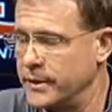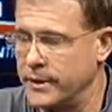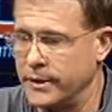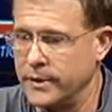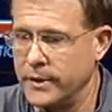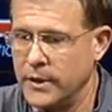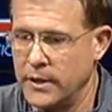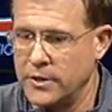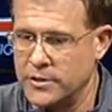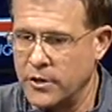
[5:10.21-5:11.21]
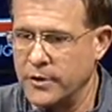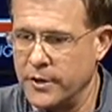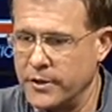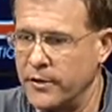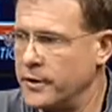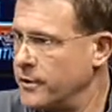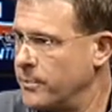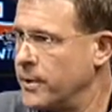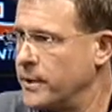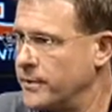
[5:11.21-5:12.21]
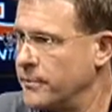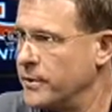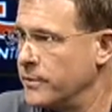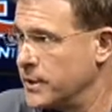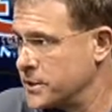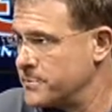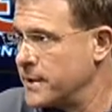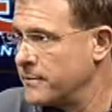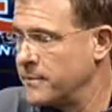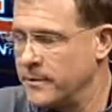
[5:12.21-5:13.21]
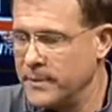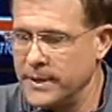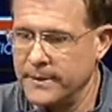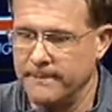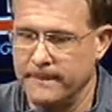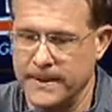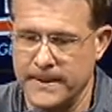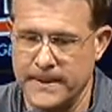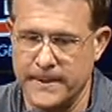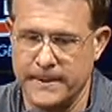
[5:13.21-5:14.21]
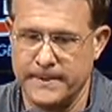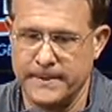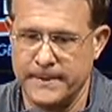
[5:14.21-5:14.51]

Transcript: Uh, starting to turn into the player that we really expect him to be. And uh,